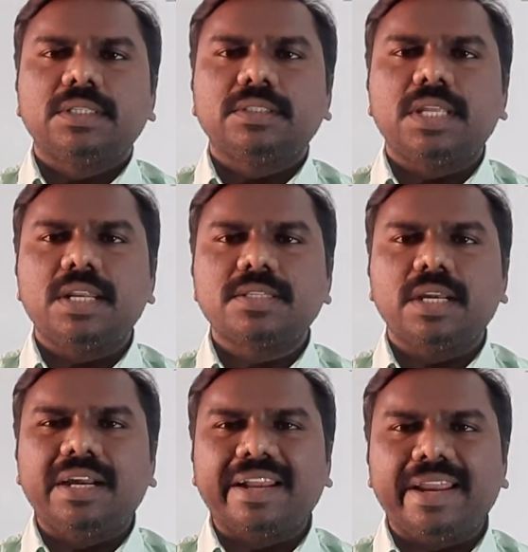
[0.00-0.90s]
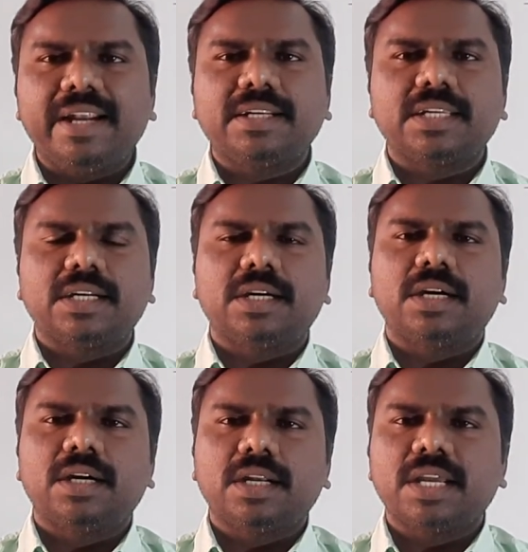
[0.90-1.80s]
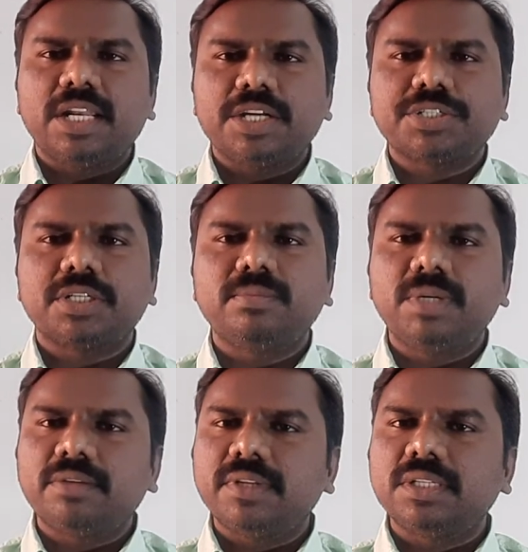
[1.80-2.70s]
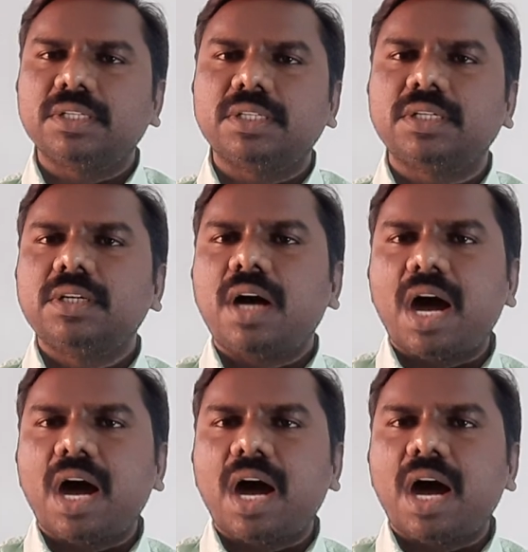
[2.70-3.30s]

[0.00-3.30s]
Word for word: there is a great uh, connection between the